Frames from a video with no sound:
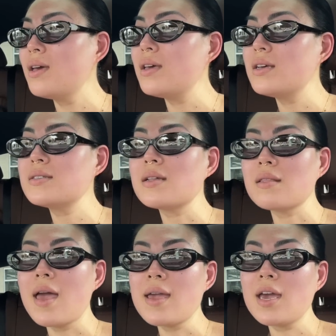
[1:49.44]
is
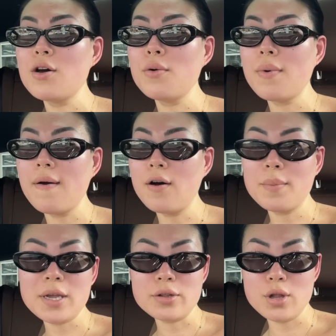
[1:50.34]
laying out all
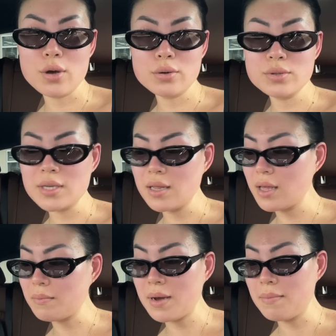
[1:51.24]
my clothes and
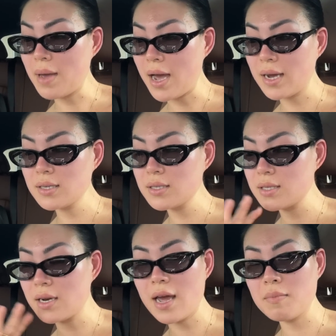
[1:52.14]
like my bags
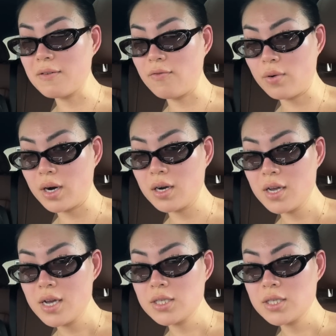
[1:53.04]
the night before.